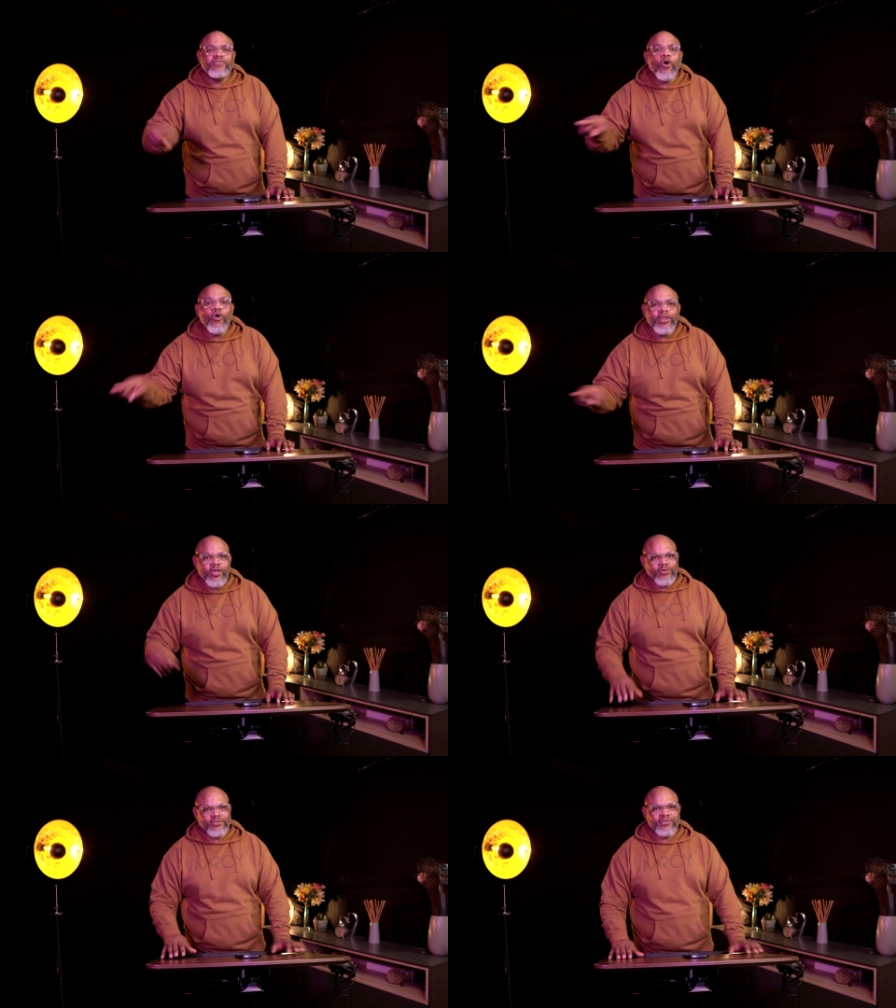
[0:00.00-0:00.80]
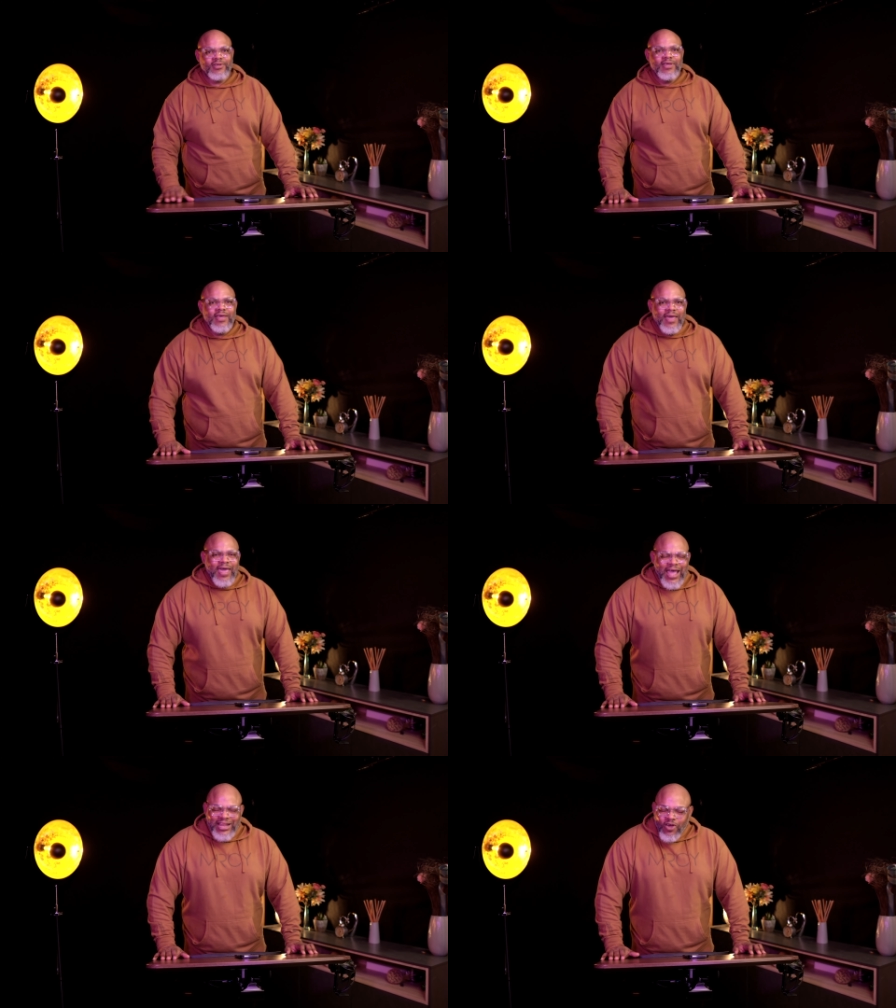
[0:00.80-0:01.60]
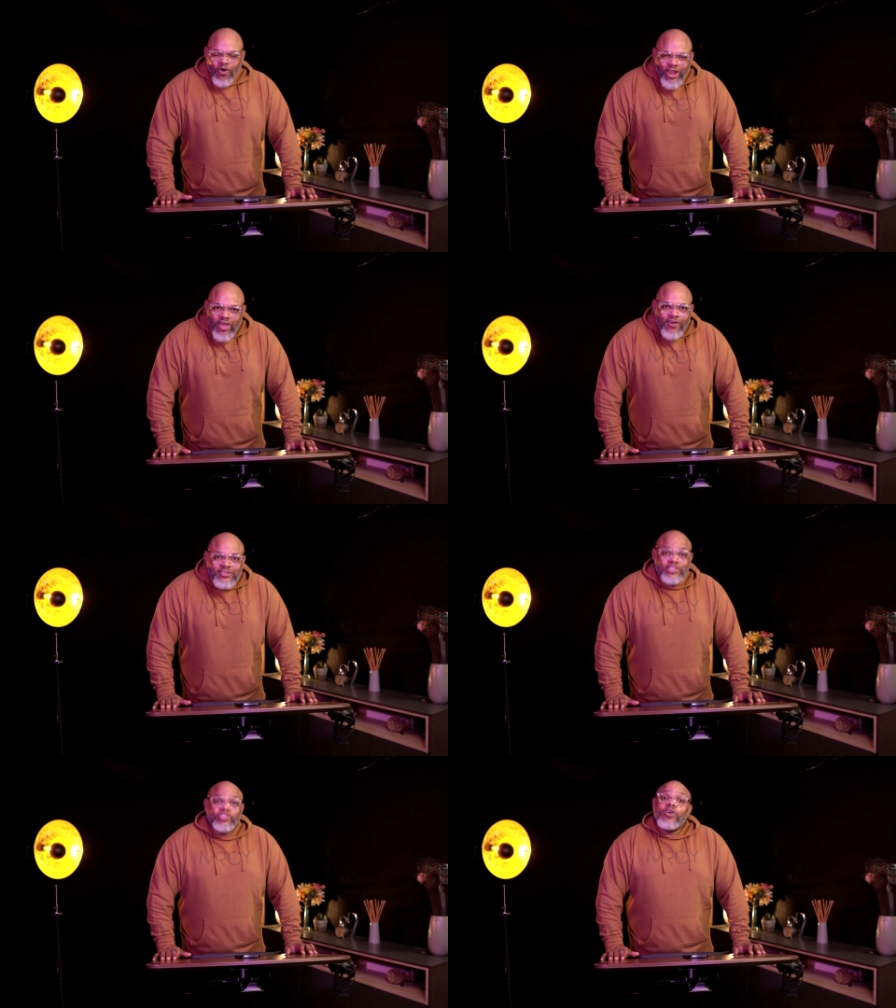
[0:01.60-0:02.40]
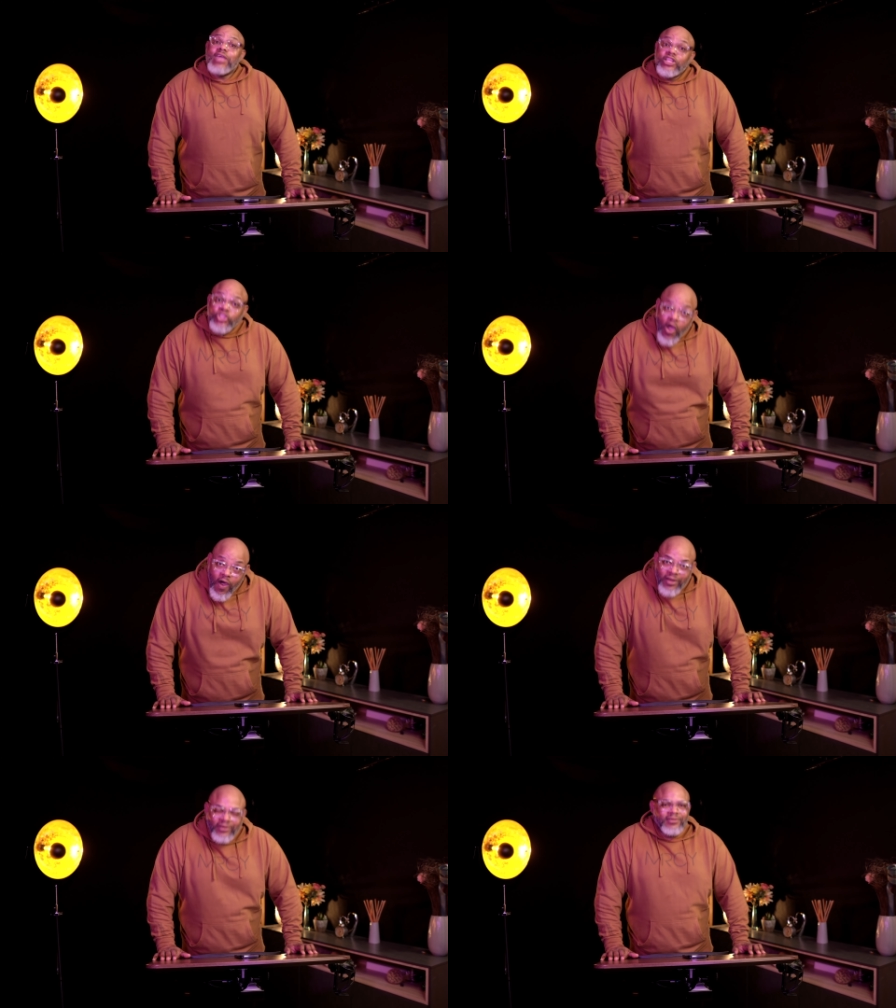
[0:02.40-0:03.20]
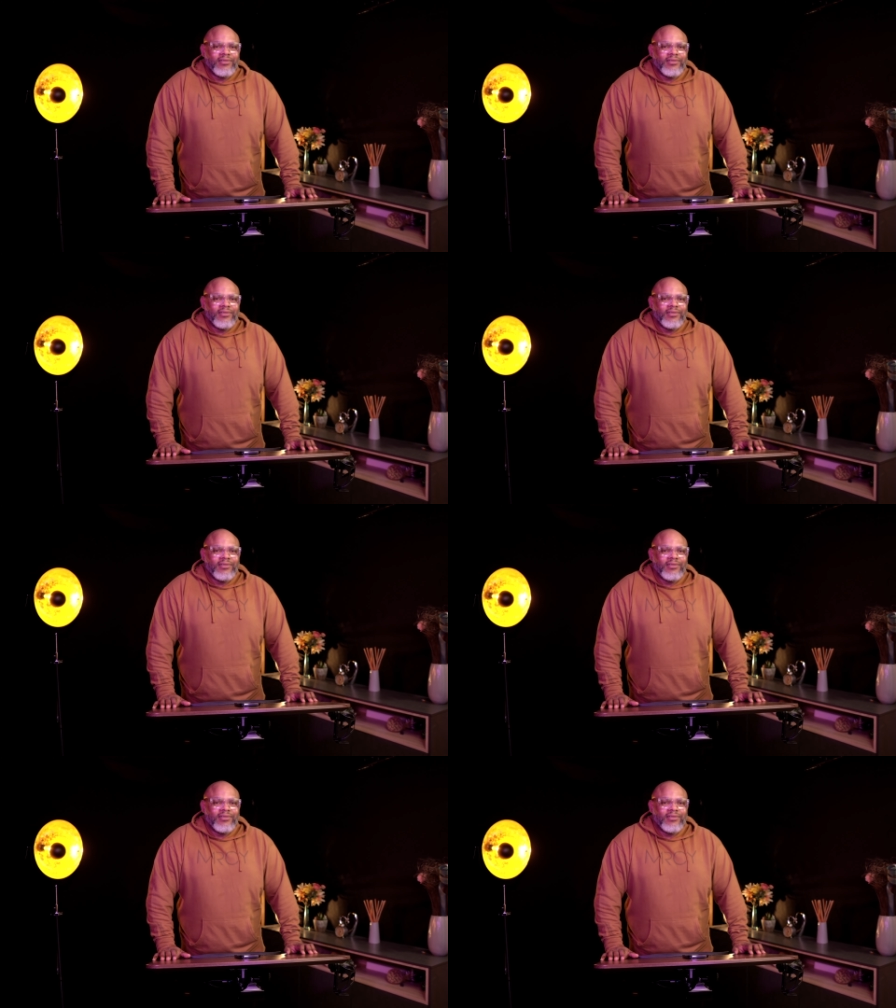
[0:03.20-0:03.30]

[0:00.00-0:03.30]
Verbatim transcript: of the Holy Ghost. And the Holy Ghost is not yet done.